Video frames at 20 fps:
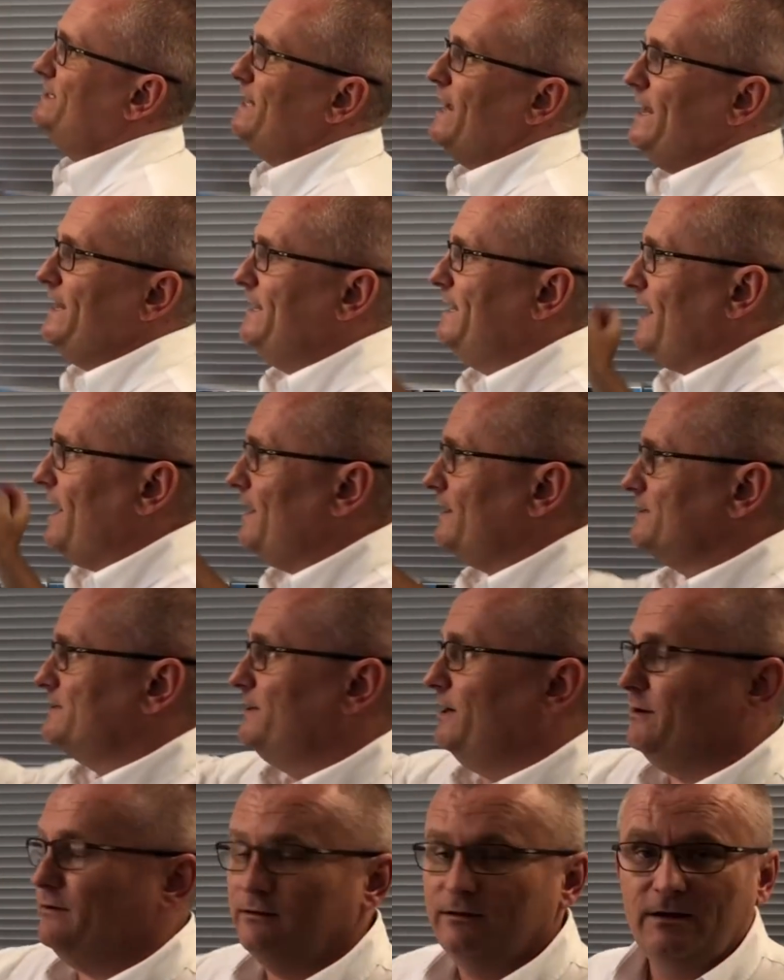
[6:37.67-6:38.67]
take
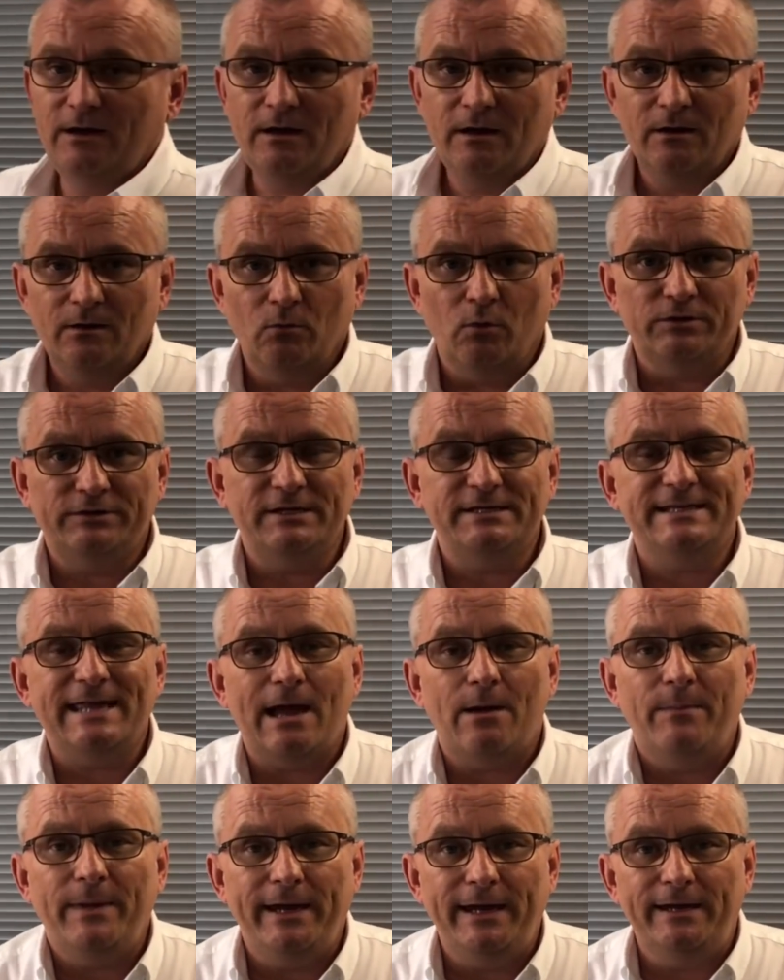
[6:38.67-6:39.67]
action. What does
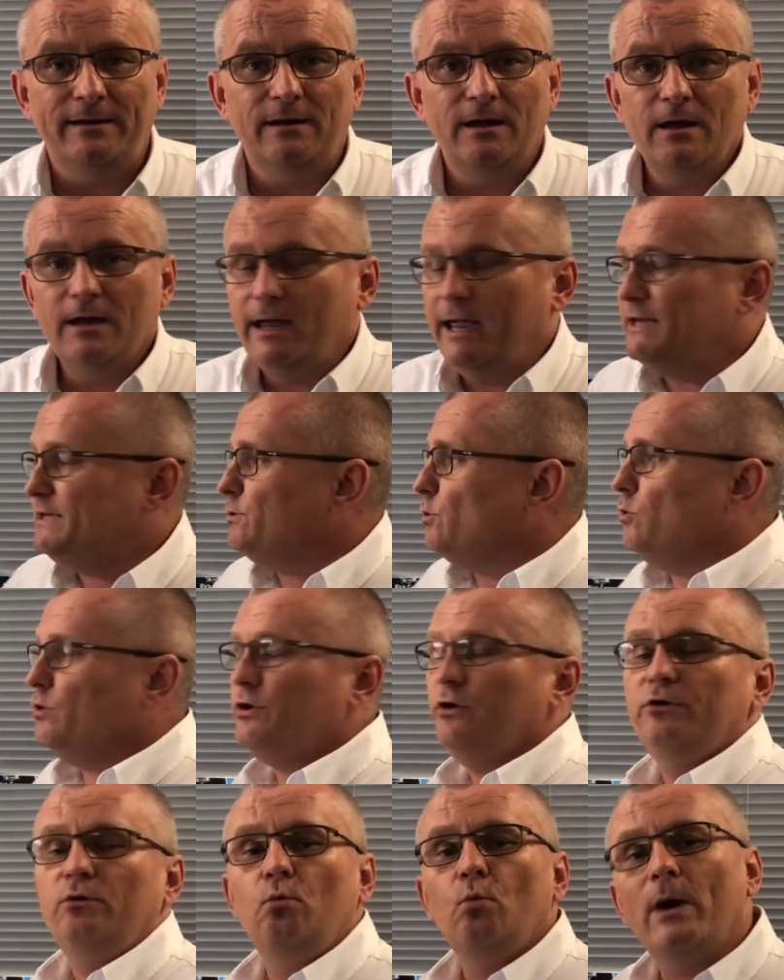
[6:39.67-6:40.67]
that mean? It's all
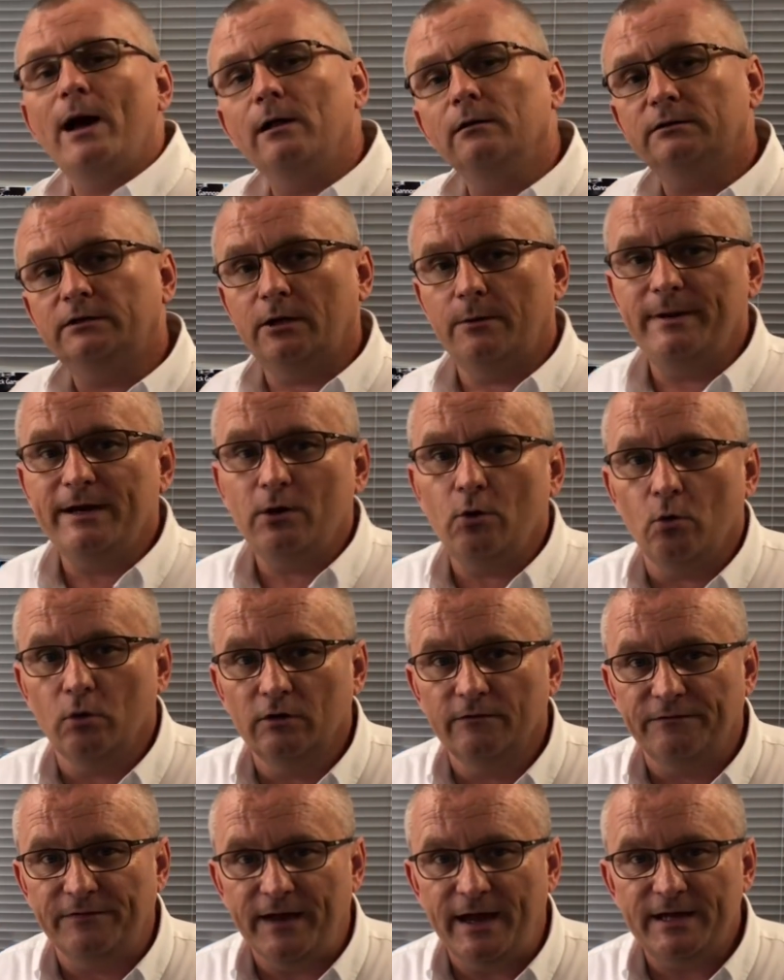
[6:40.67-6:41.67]
good and well doing all
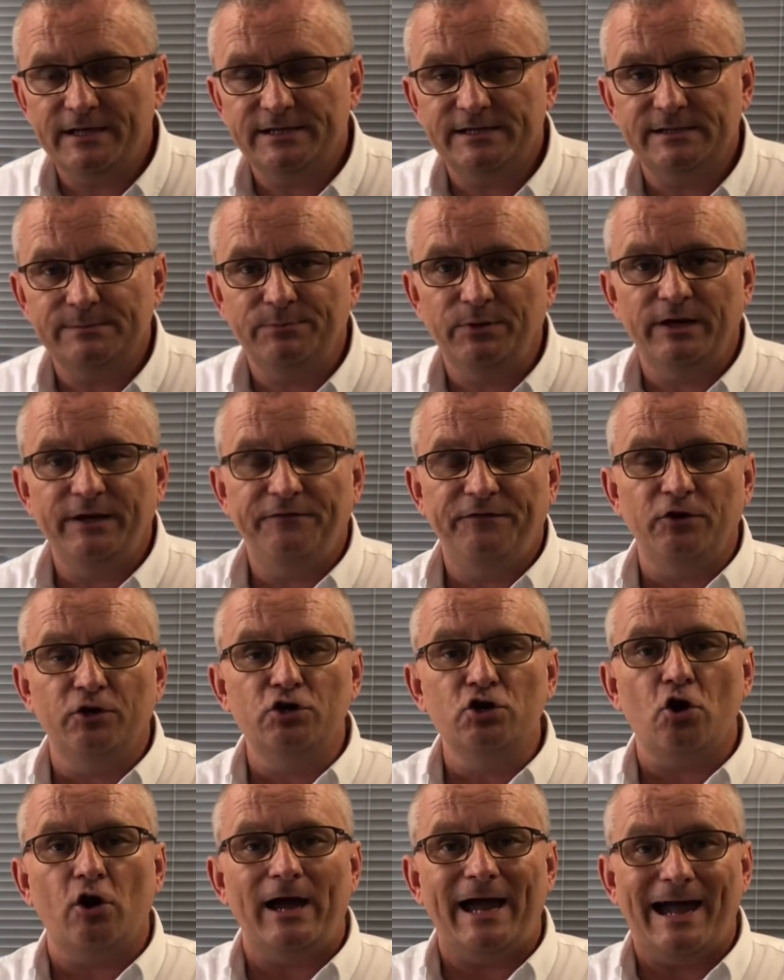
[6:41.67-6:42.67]
of this, but if you're
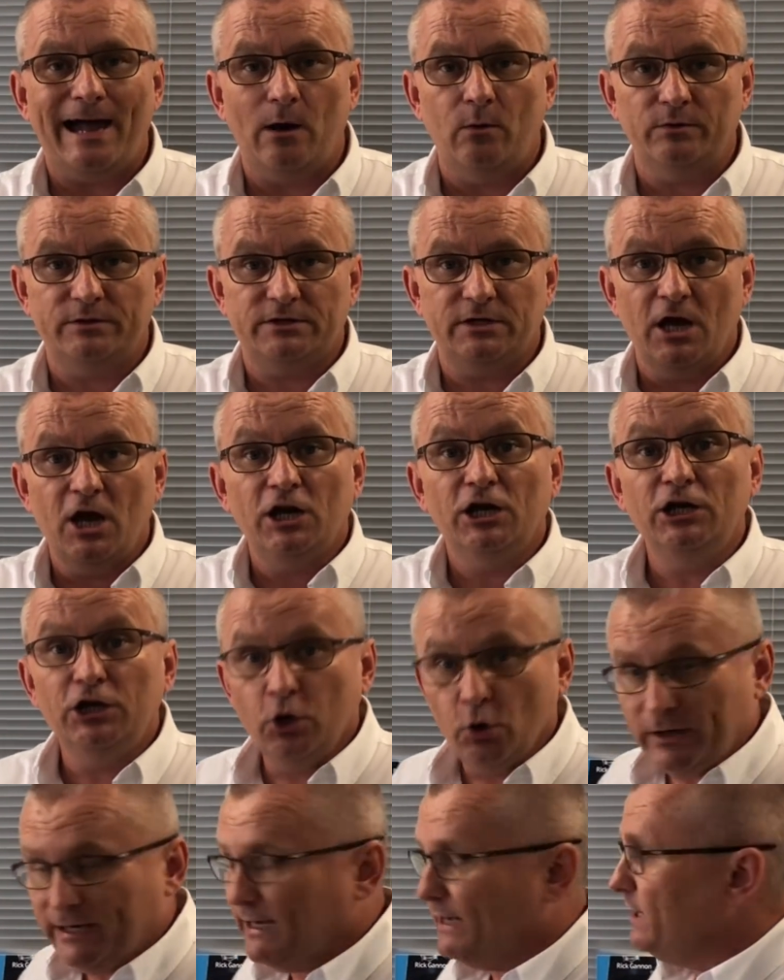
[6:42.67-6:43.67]
not out
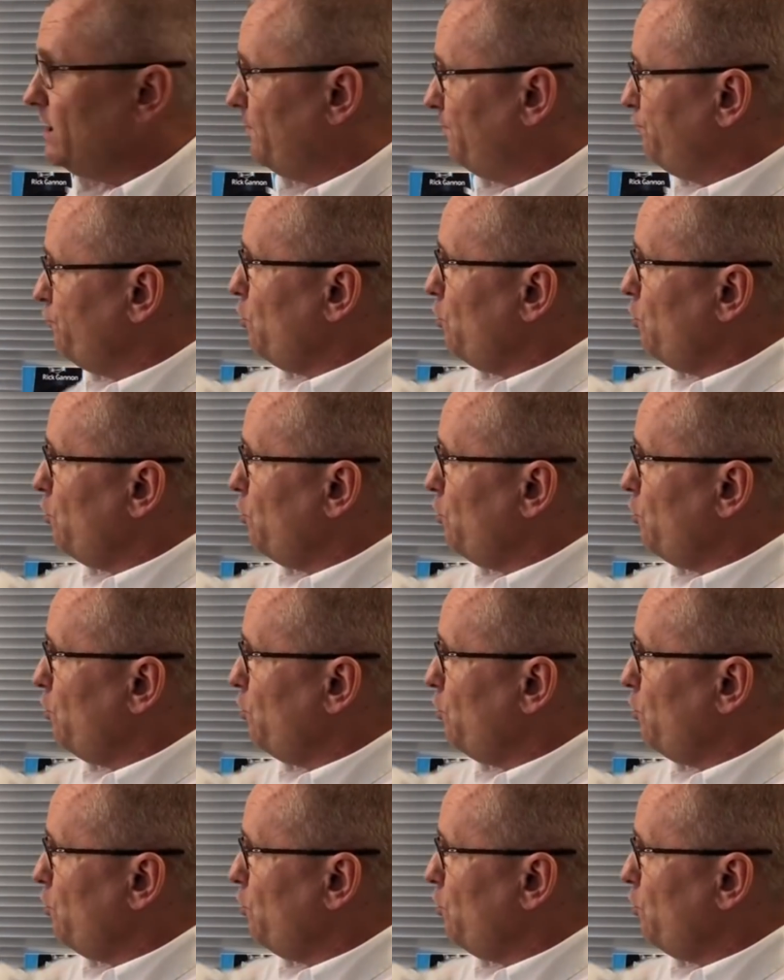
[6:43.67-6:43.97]
looking at